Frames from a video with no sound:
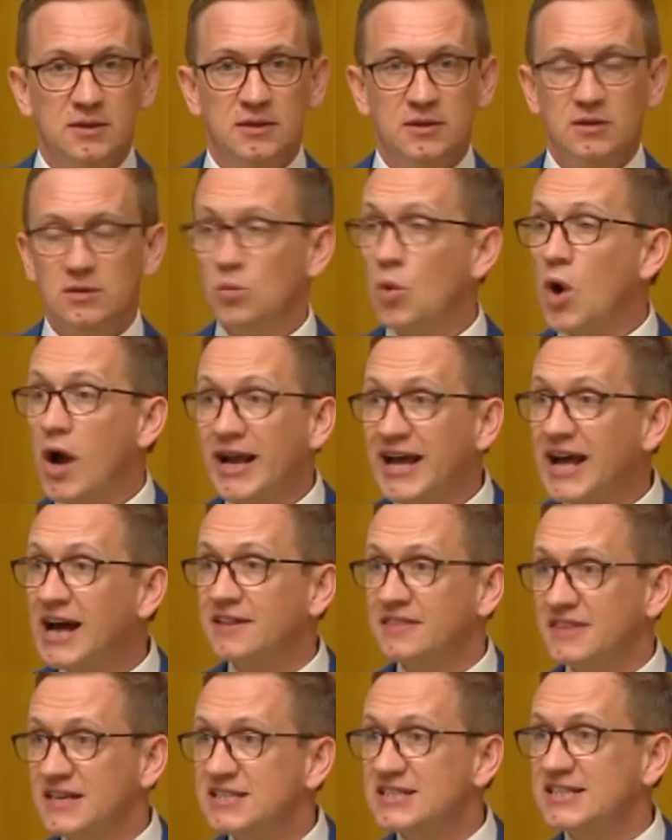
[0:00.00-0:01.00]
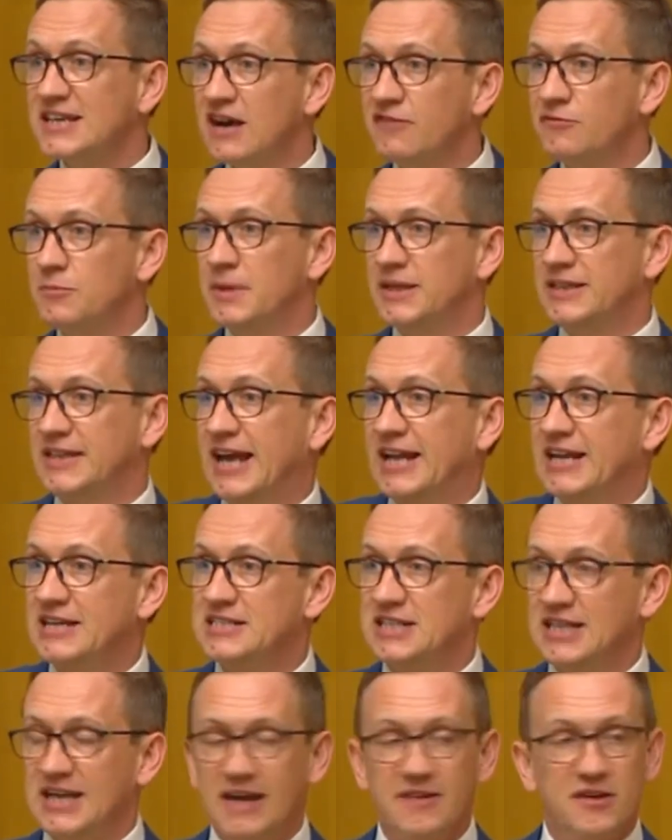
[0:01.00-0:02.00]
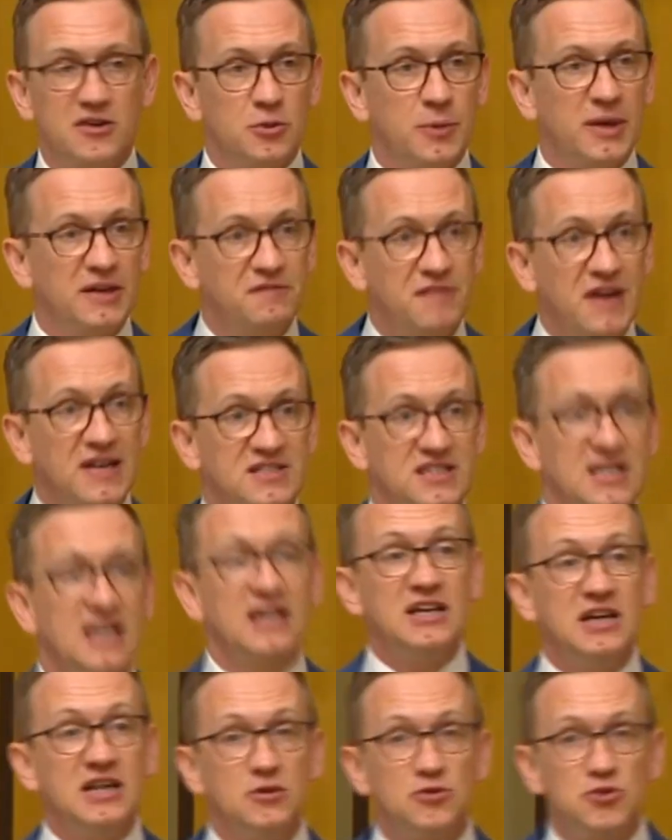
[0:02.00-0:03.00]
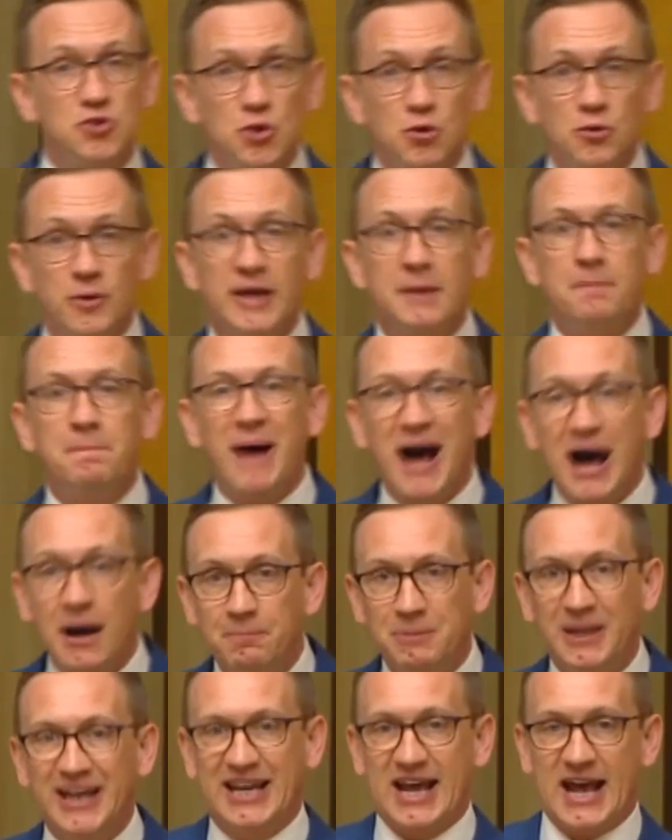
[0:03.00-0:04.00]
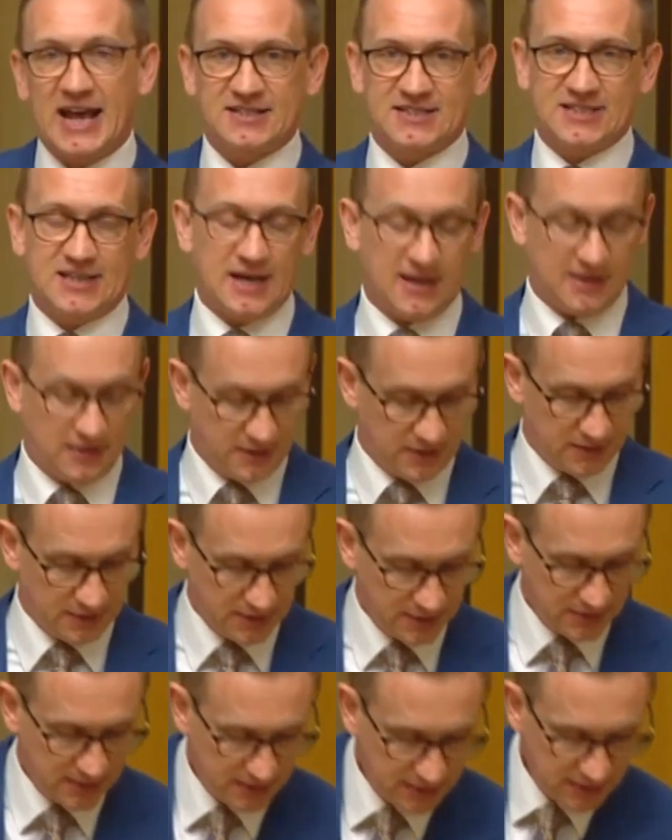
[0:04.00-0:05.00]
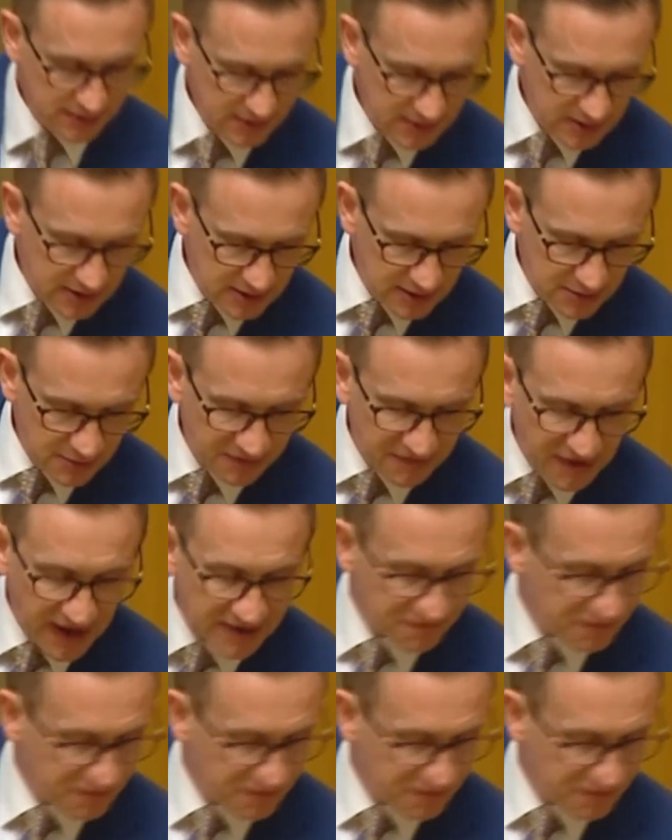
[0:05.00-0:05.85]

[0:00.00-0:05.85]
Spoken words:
Why can't this government get it together to invest in an enduring public asset? We've had for